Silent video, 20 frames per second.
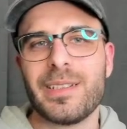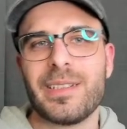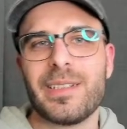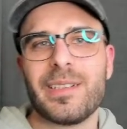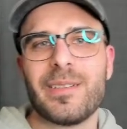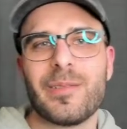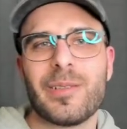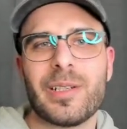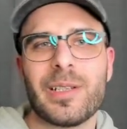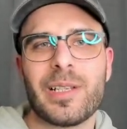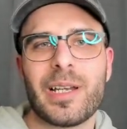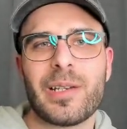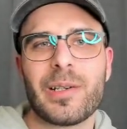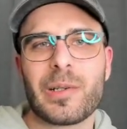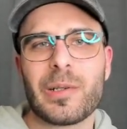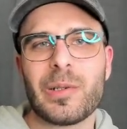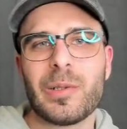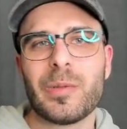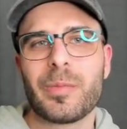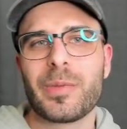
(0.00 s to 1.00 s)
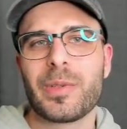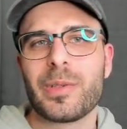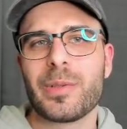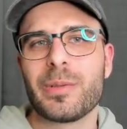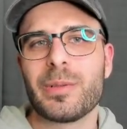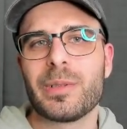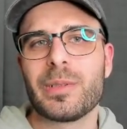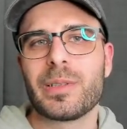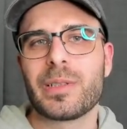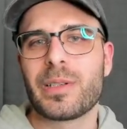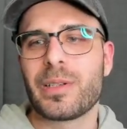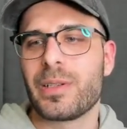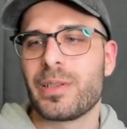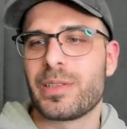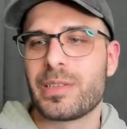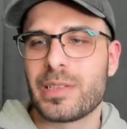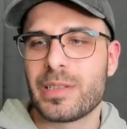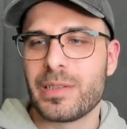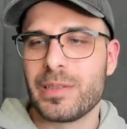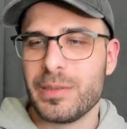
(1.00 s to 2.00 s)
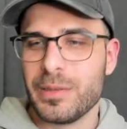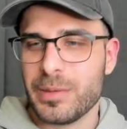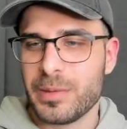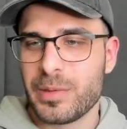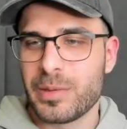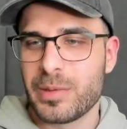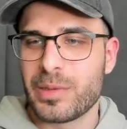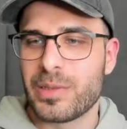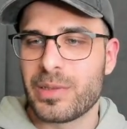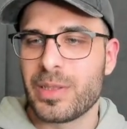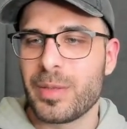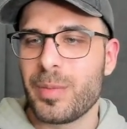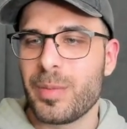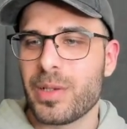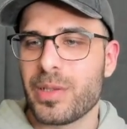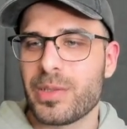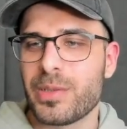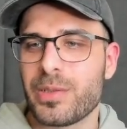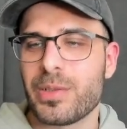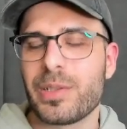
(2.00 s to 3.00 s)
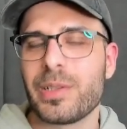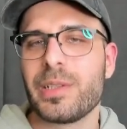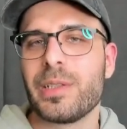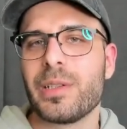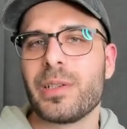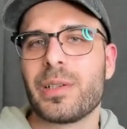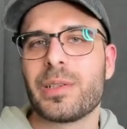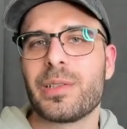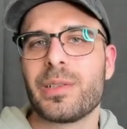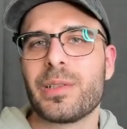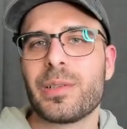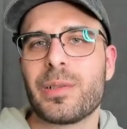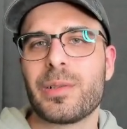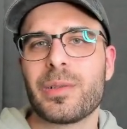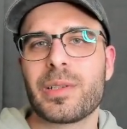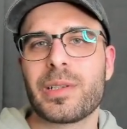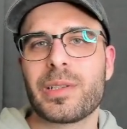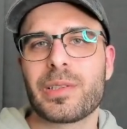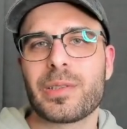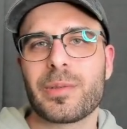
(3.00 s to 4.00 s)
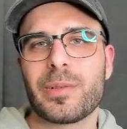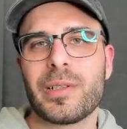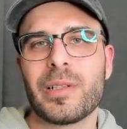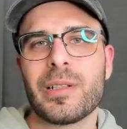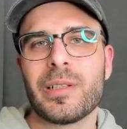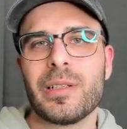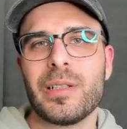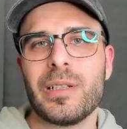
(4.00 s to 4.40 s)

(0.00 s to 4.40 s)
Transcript: Well, I hope you will continue your ZBrush journey on your own as well.